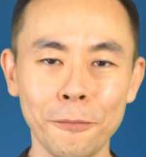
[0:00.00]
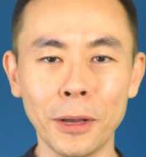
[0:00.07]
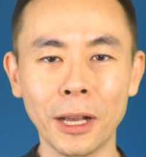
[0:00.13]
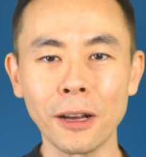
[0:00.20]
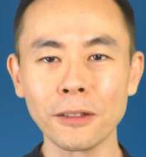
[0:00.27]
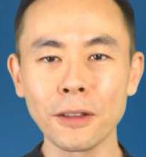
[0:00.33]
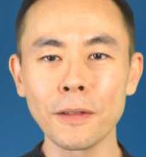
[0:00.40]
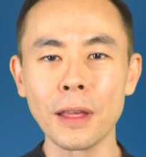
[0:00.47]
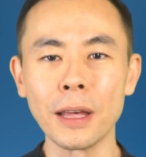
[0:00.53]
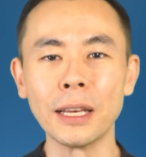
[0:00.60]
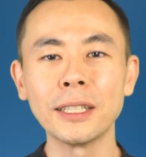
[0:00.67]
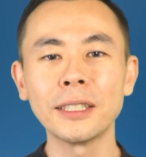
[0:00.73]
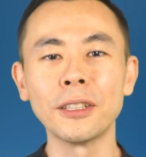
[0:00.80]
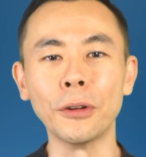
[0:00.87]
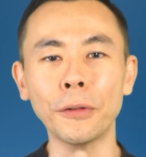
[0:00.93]
Because of
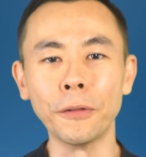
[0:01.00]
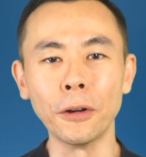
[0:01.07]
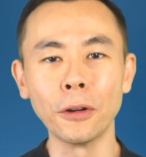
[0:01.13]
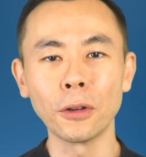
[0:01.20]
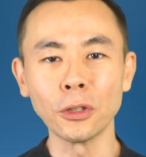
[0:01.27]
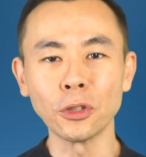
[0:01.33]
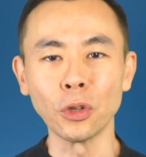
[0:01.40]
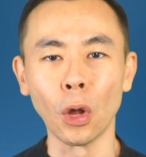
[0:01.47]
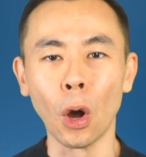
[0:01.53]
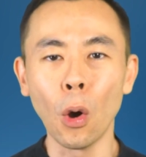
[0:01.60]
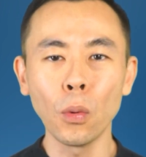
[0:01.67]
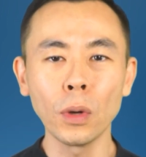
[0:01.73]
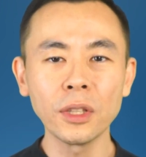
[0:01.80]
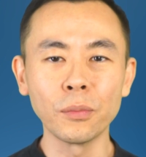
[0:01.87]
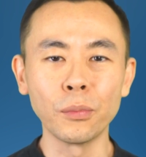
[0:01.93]
this, your focus should
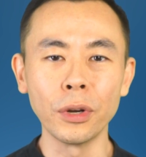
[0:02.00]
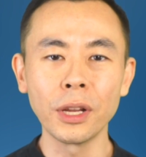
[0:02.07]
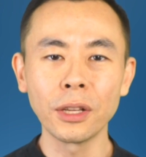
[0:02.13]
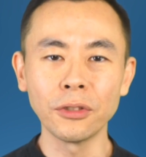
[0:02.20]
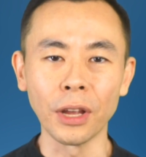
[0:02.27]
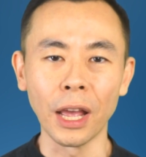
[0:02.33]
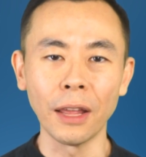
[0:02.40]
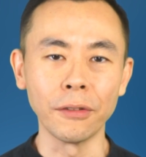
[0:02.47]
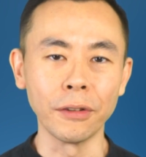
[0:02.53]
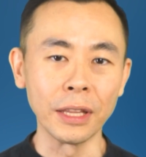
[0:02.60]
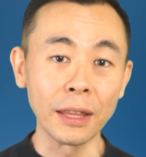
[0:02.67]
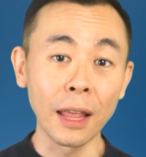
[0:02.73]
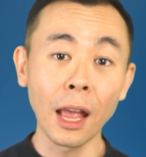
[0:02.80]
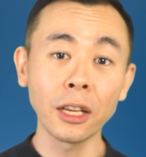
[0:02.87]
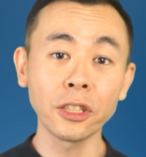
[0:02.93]
always bring together
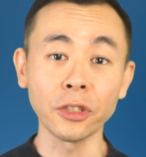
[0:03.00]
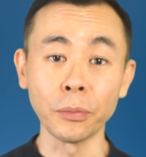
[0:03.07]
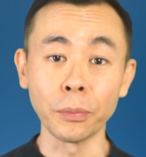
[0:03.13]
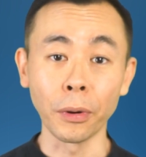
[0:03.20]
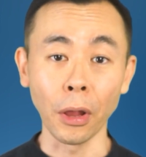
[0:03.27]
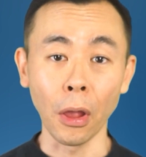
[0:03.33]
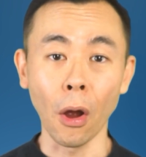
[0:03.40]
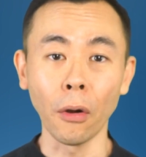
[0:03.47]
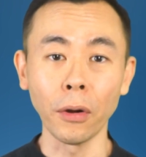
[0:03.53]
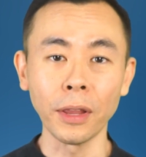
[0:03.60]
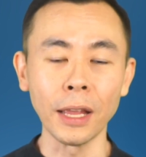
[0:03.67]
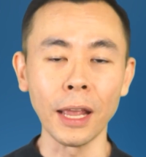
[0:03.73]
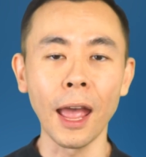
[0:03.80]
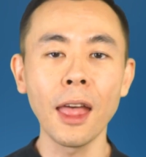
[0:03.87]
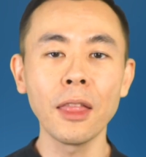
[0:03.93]
intention,
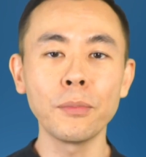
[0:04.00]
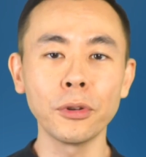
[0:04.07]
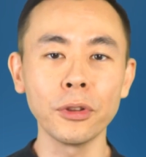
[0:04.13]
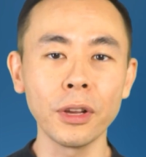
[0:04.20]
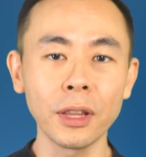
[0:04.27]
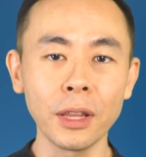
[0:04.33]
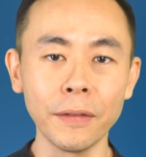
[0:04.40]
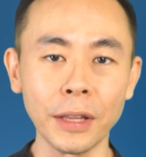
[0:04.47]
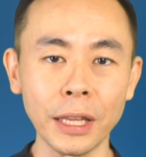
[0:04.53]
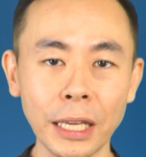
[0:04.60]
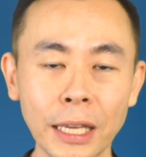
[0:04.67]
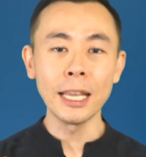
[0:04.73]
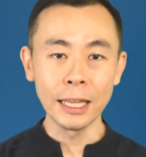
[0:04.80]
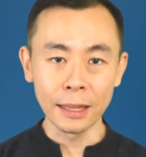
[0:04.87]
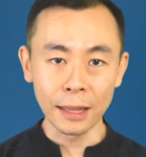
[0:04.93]
priority, and
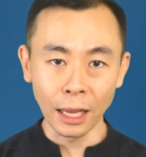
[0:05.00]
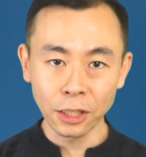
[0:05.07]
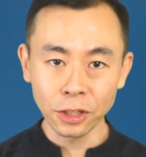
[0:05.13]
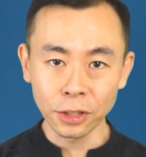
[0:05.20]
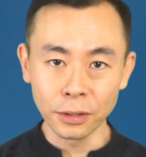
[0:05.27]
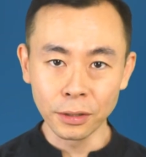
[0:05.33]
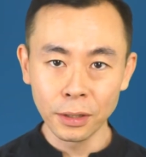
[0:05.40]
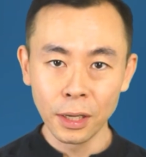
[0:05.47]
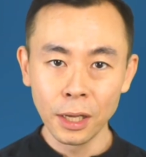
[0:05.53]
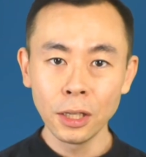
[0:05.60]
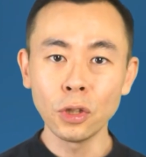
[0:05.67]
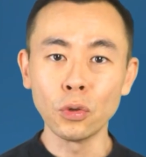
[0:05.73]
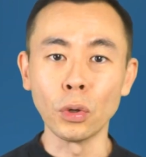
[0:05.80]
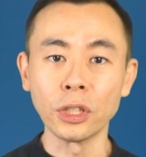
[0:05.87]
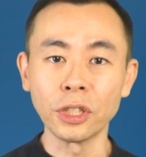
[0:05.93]
productivity. Intention
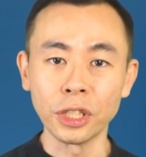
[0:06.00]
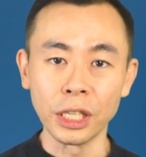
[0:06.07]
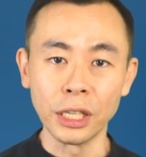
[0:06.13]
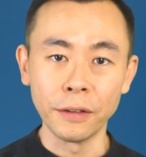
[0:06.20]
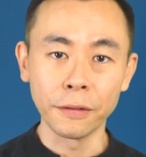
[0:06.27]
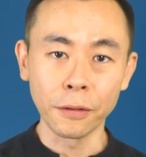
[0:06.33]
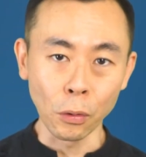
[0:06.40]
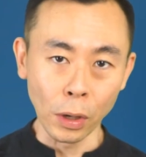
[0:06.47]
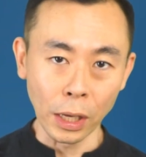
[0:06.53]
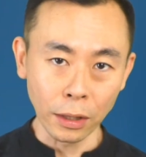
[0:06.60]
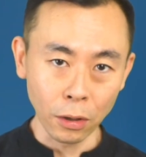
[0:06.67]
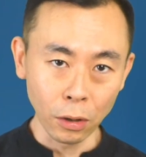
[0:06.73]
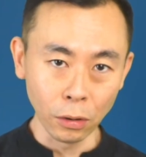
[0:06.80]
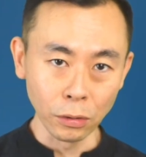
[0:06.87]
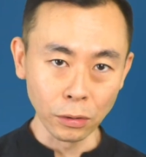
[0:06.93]
to achieve
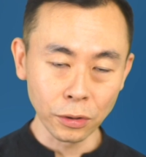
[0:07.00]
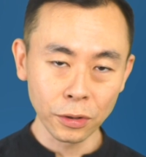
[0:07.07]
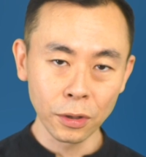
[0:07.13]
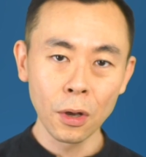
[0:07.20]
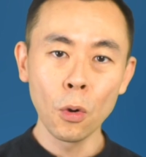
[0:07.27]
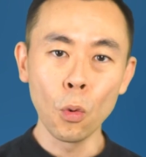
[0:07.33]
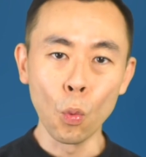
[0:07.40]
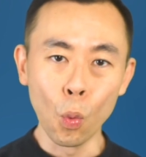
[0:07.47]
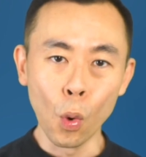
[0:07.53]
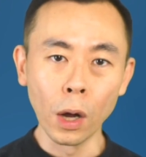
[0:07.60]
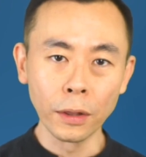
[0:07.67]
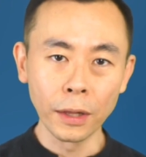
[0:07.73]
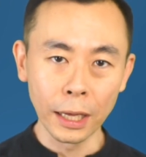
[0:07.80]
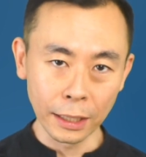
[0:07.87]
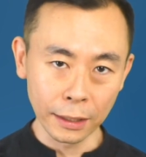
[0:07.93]
great goals,
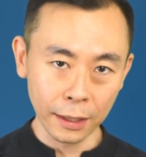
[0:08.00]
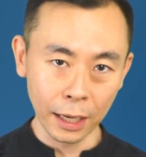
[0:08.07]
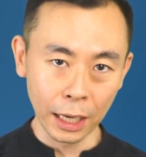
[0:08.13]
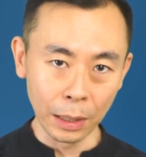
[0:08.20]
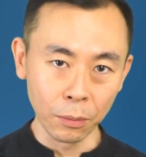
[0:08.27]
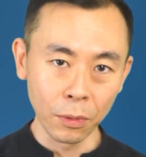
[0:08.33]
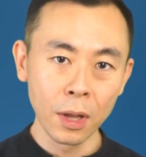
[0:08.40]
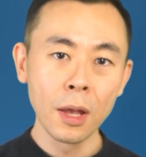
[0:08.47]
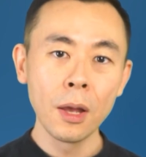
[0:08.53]
one at a time.